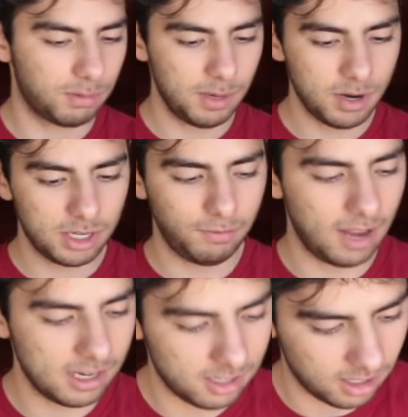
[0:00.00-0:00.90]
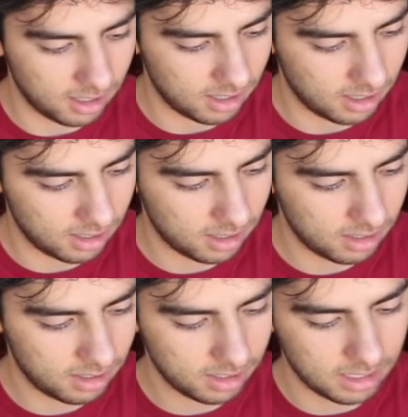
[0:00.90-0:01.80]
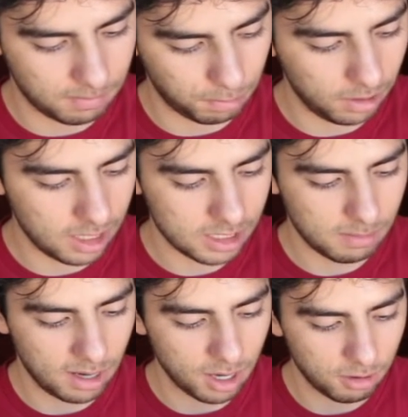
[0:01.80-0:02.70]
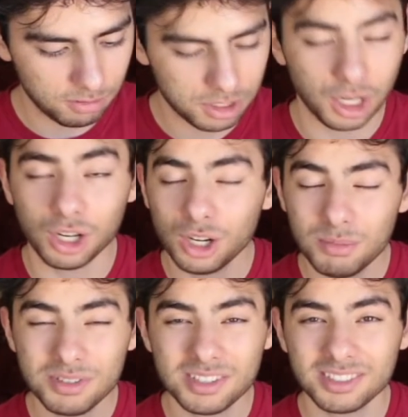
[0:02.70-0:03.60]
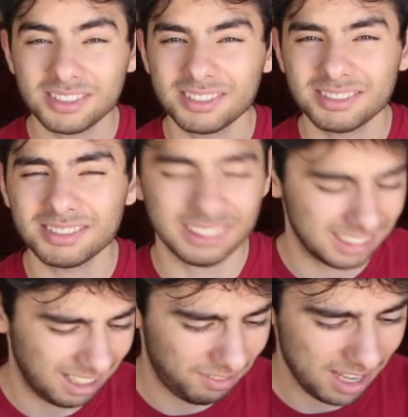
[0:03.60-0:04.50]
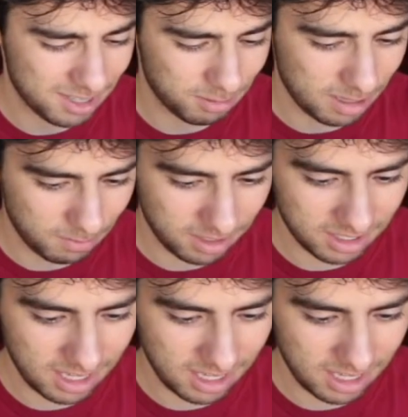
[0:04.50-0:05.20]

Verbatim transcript: pretty much if I had to uh, put this in my own terms, if that's what I want to